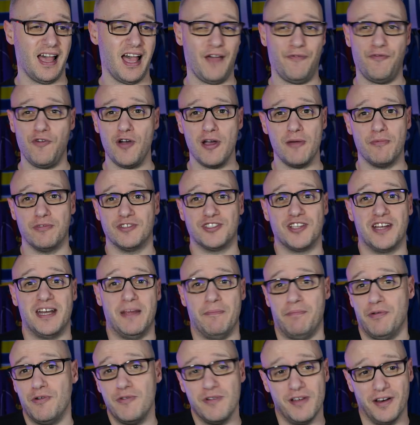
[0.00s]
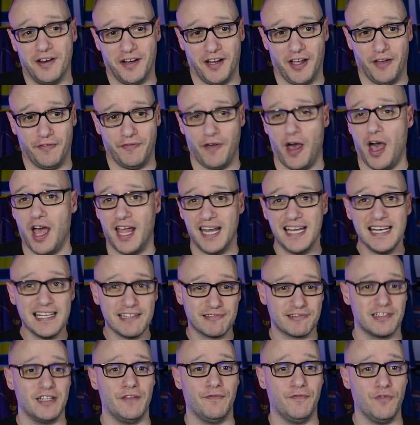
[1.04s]
I thought it wasn't important enough. I
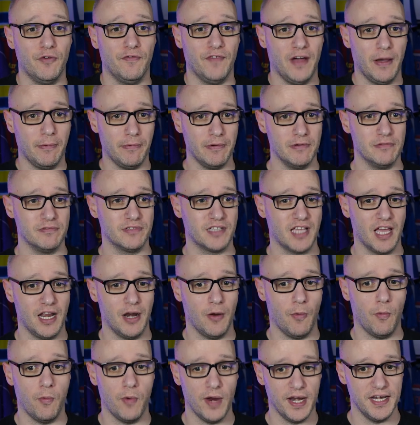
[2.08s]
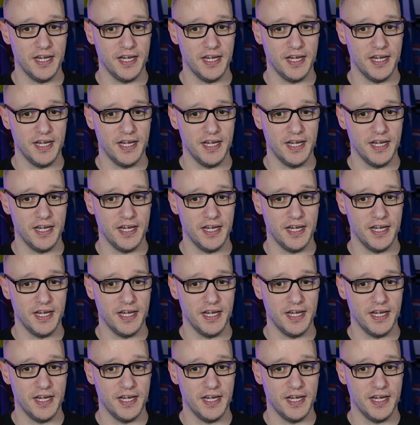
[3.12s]
literally thought that we was going to win